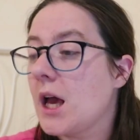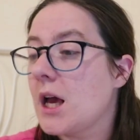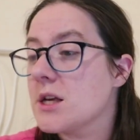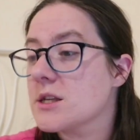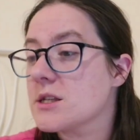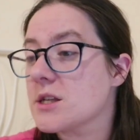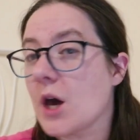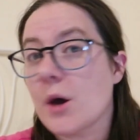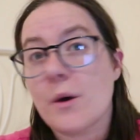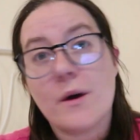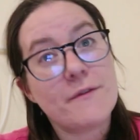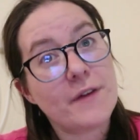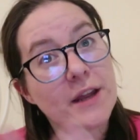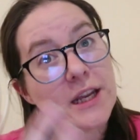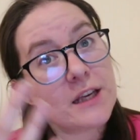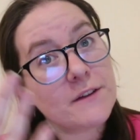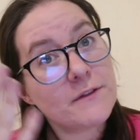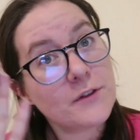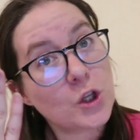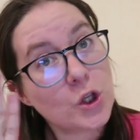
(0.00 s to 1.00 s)
So if
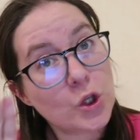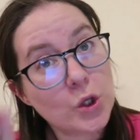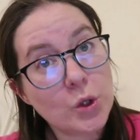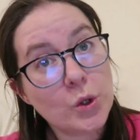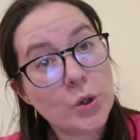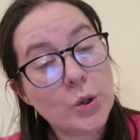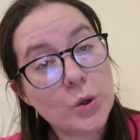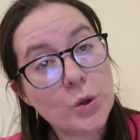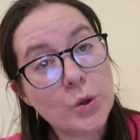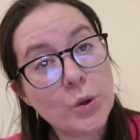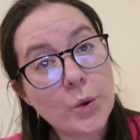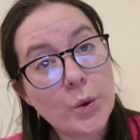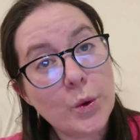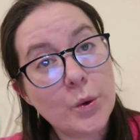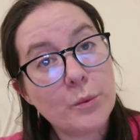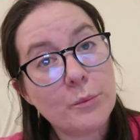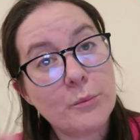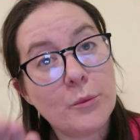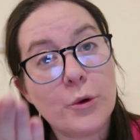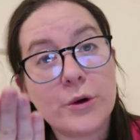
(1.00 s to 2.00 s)
any of you
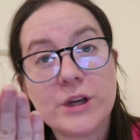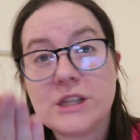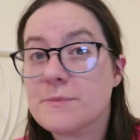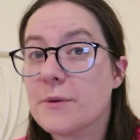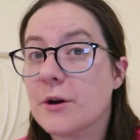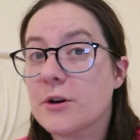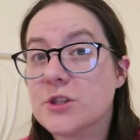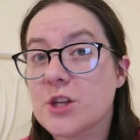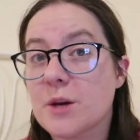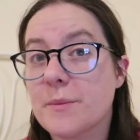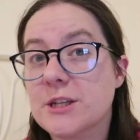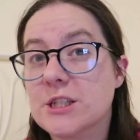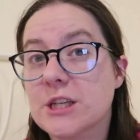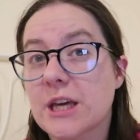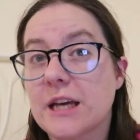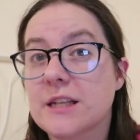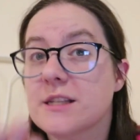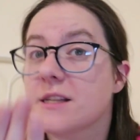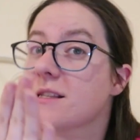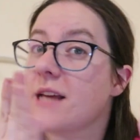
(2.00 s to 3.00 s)
more experienced home
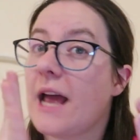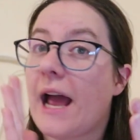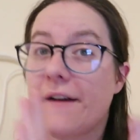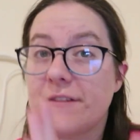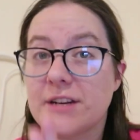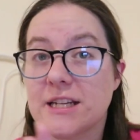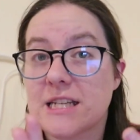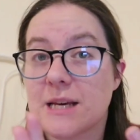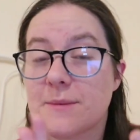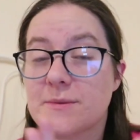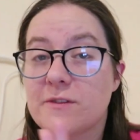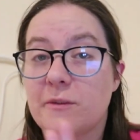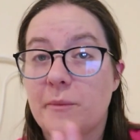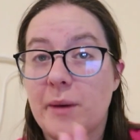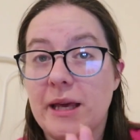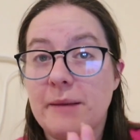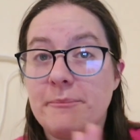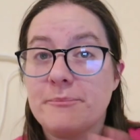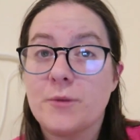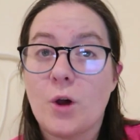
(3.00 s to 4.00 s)
educators have any tips for
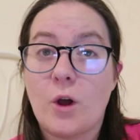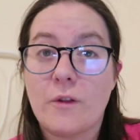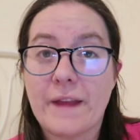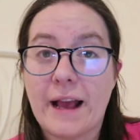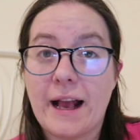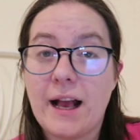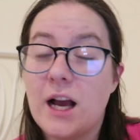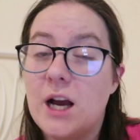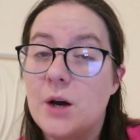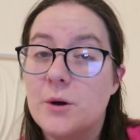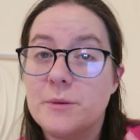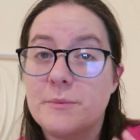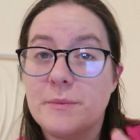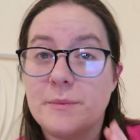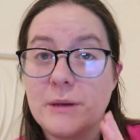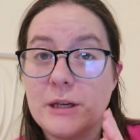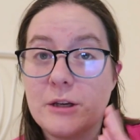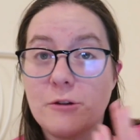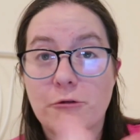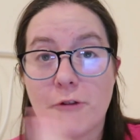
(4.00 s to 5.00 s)
me on that, I would
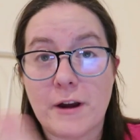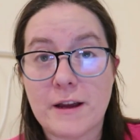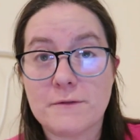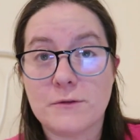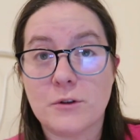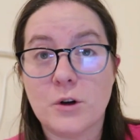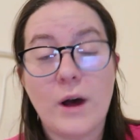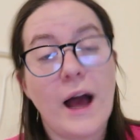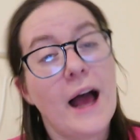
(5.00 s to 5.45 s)
be grateful.